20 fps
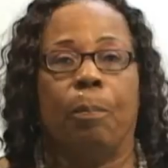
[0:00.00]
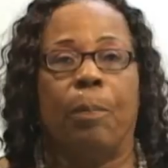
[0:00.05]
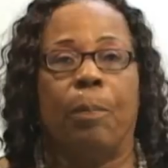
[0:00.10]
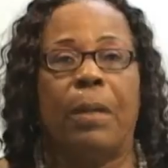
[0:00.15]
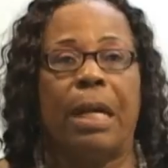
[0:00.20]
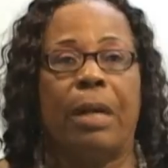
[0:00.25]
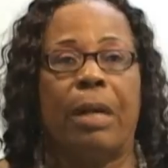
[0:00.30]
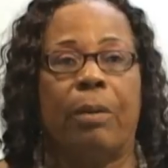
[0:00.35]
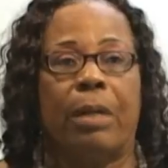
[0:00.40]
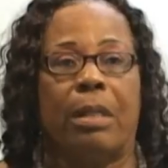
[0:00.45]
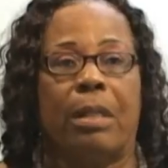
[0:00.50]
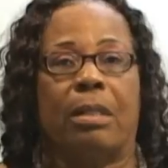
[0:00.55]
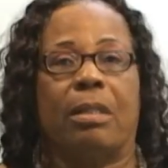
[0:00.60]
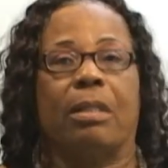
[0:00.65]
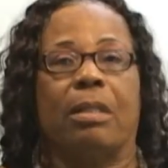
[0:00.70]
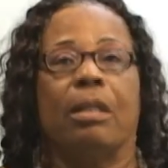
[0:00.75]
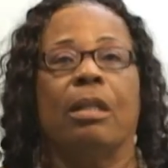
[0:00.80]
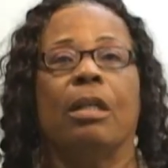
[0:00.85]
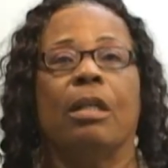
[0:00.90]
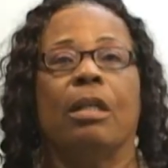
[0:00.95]

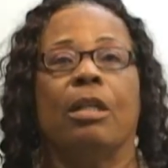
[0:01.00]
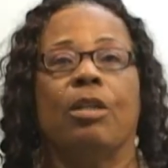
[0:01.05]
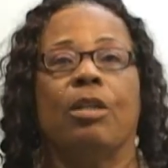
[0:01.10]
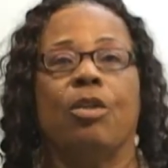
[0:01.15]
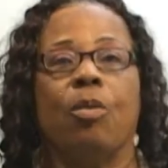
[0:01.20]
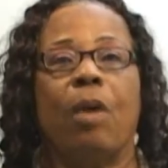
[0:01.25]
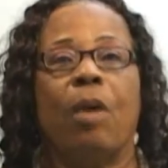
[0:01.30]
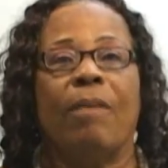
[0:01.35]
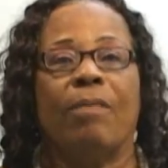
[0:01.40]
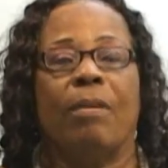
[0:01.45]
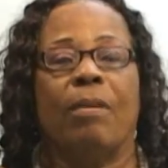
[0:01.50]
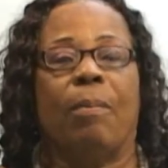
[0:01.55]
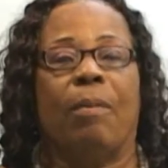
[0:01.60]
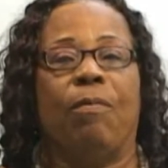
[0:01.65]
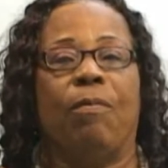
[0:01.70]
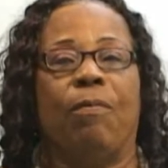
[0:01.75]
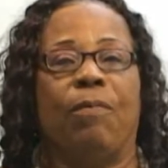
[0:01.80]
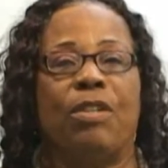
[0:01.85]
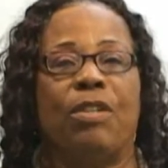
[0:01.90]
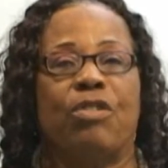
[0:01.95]
parents, you have to be
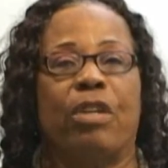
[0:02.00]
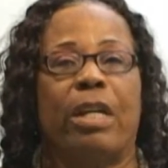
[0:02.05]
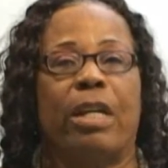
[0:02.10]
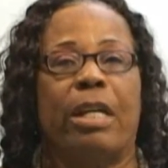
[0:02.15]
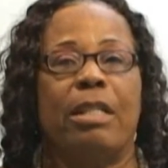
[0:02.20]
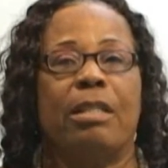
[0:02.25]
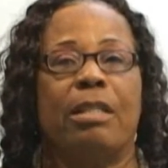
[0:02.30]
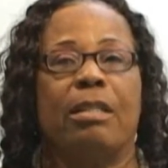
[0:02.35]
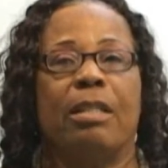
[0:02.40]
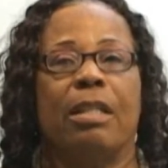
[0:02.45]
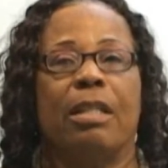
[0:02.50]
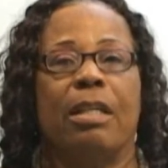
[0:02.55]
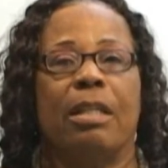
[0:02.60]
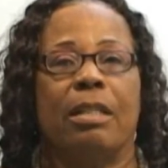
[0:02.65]
vigilant.